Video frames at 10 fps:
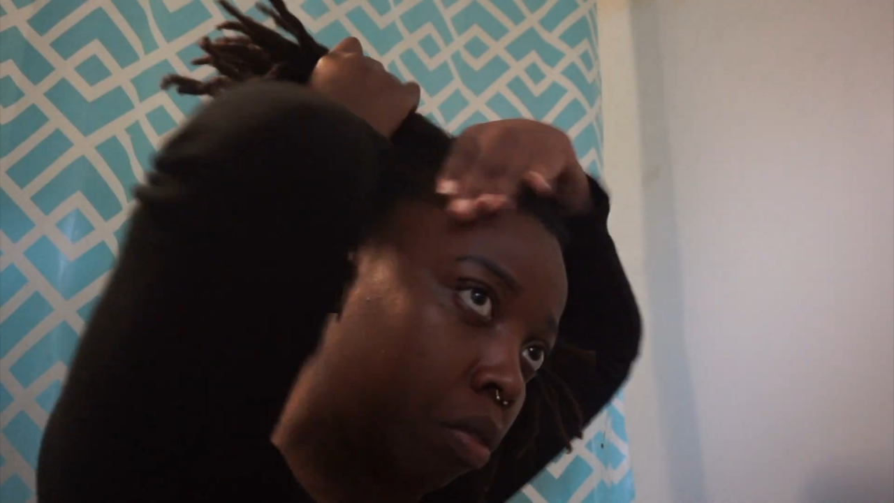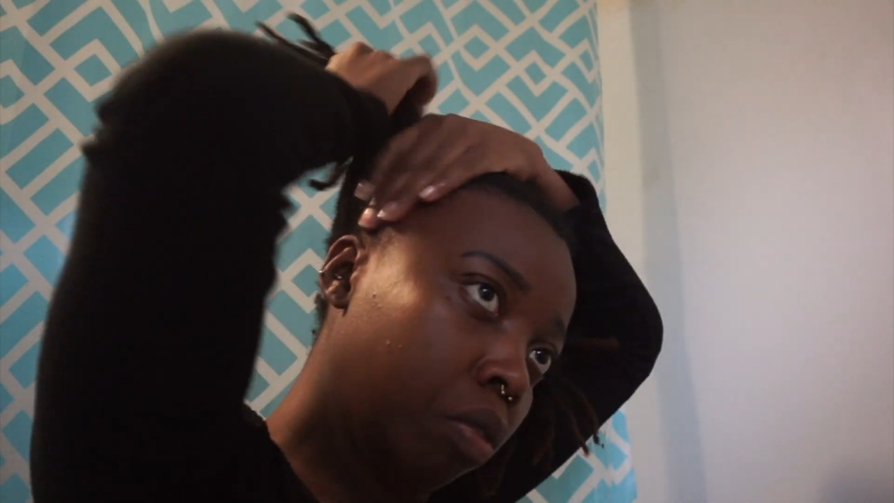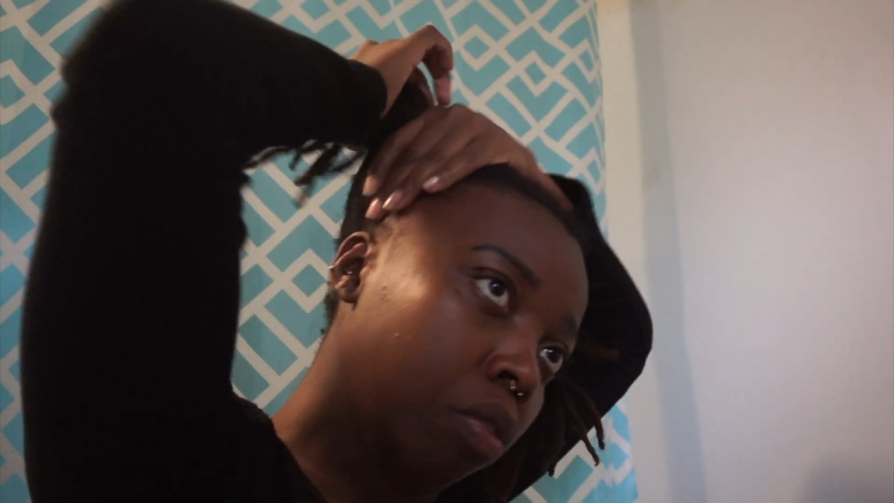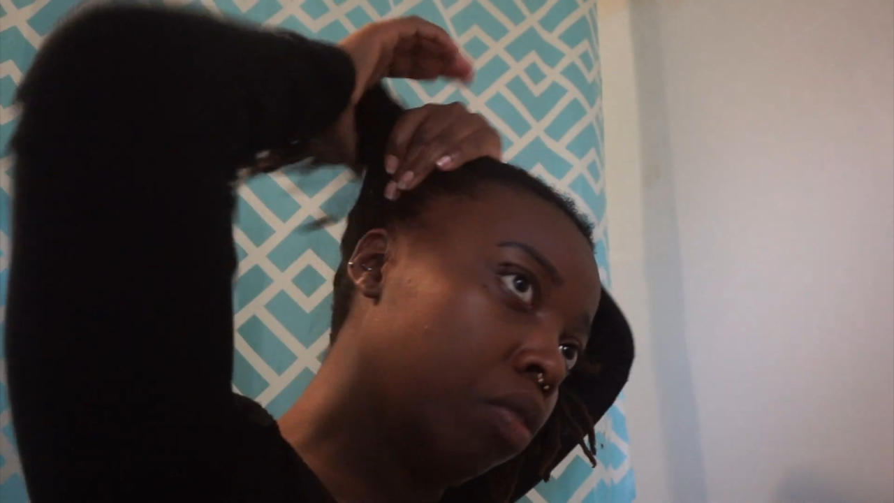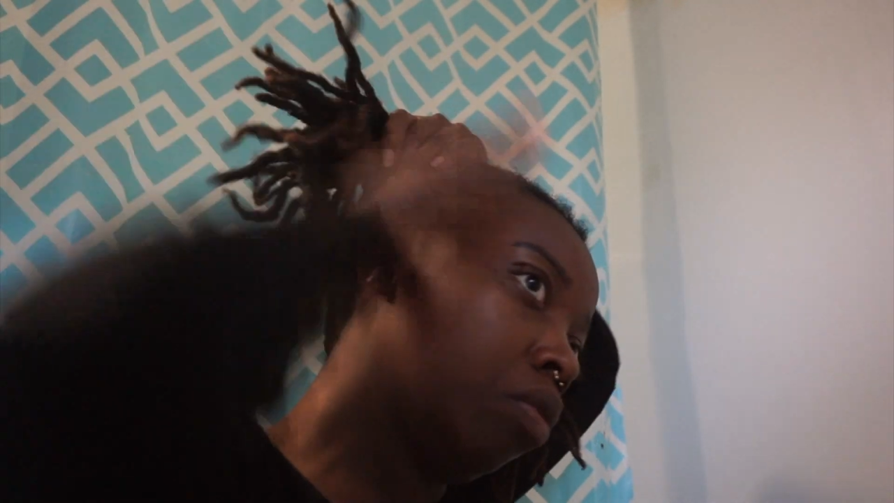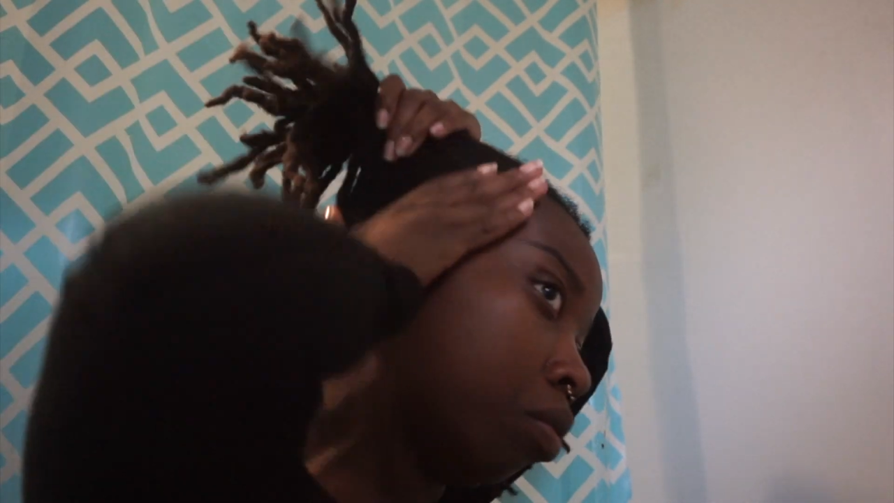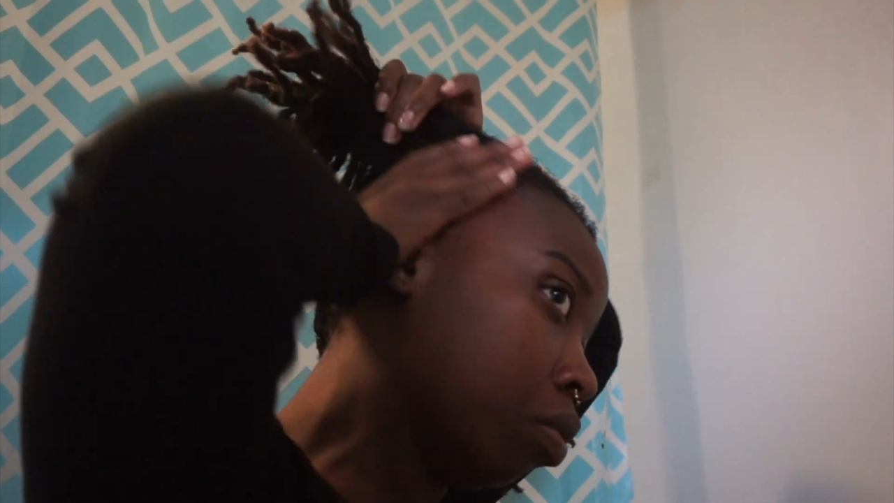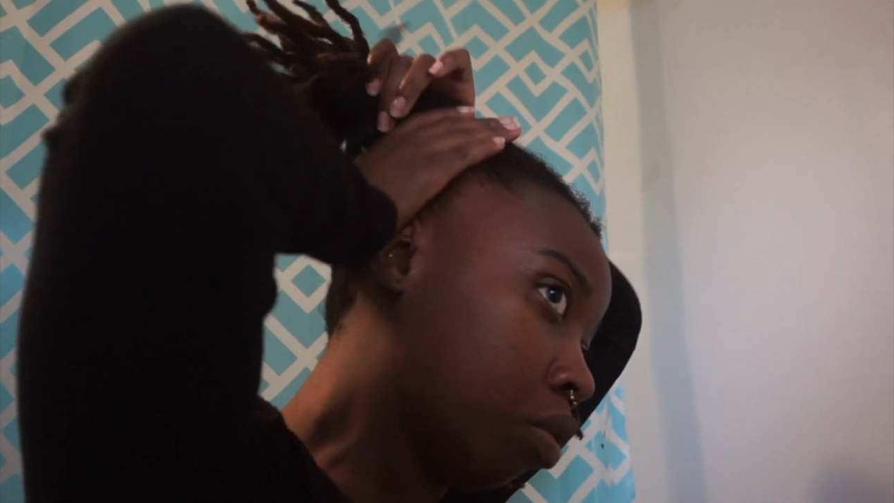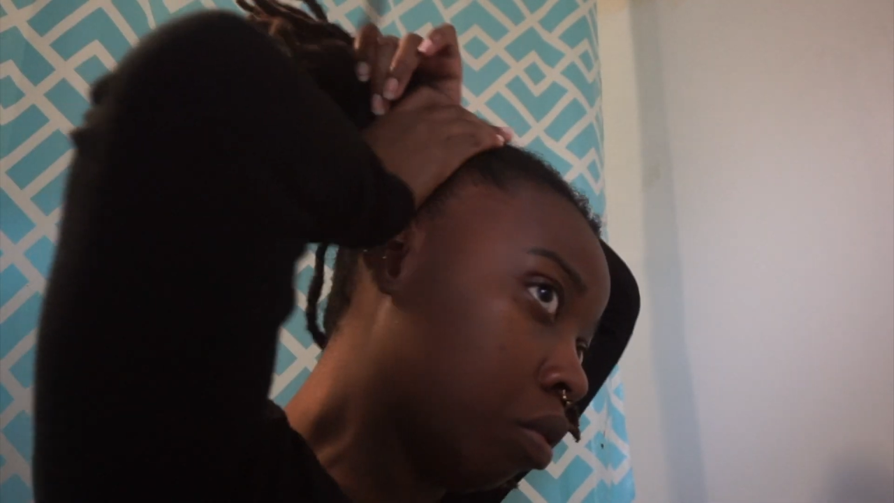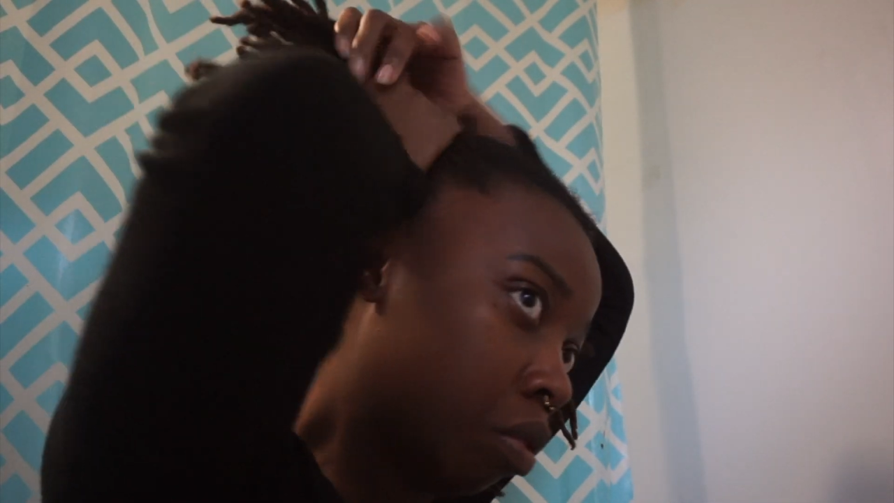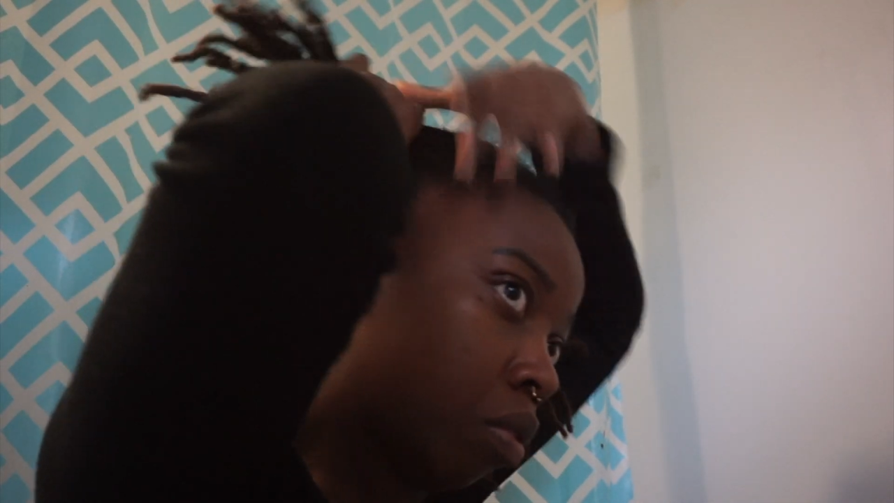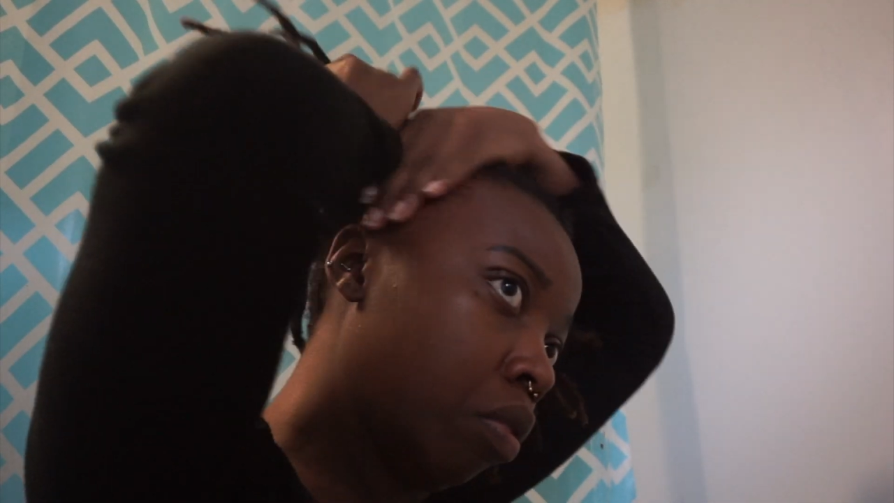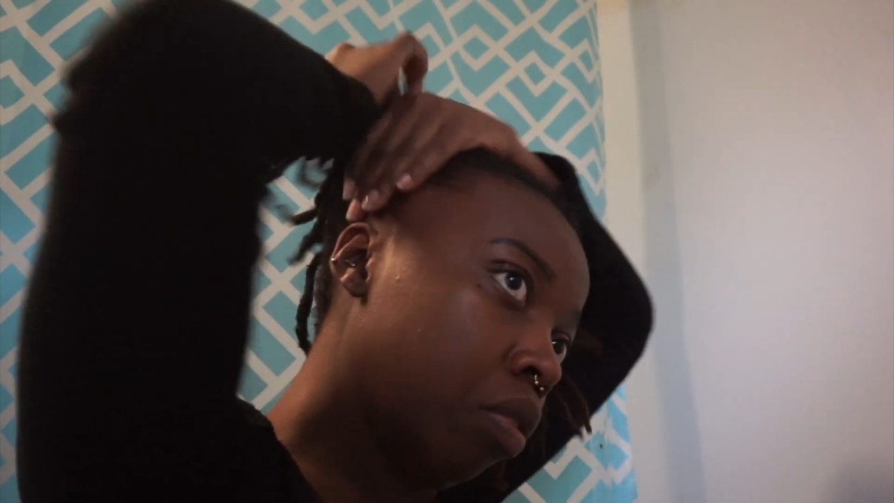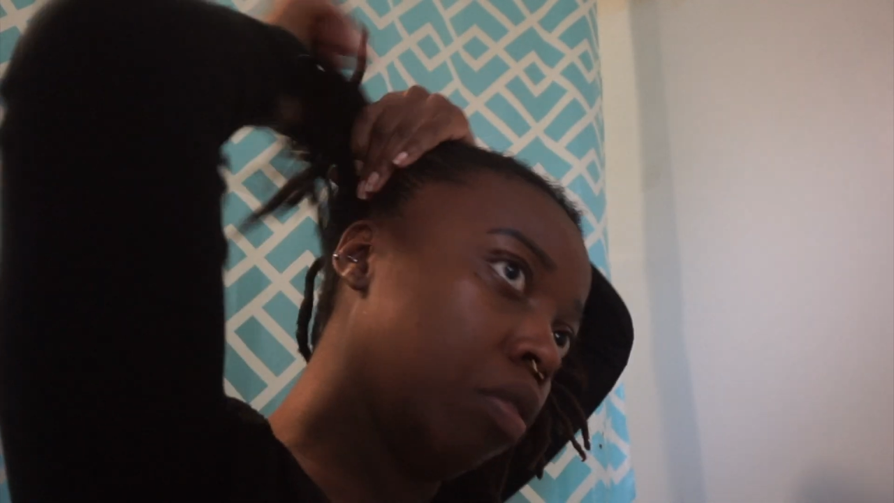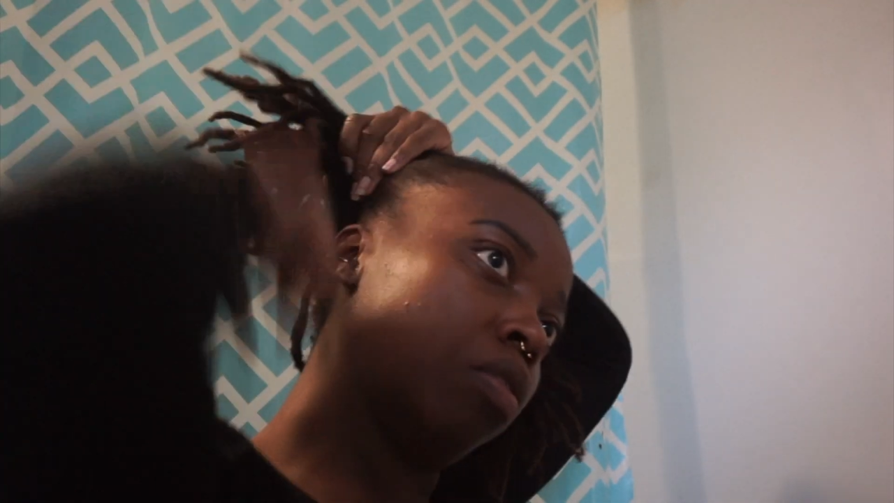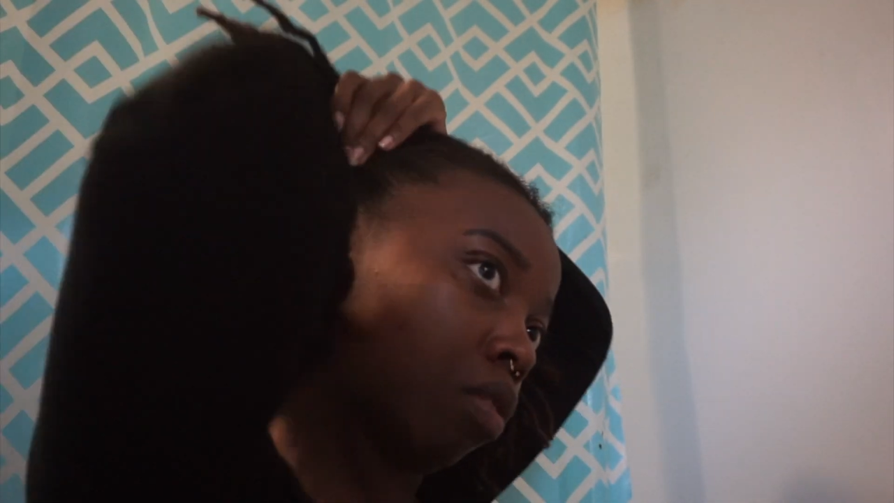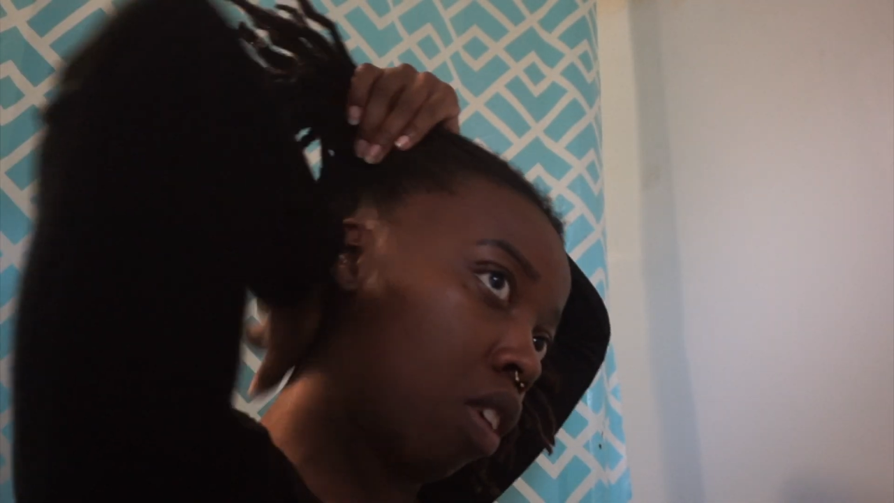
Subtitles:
it's 4D, guys.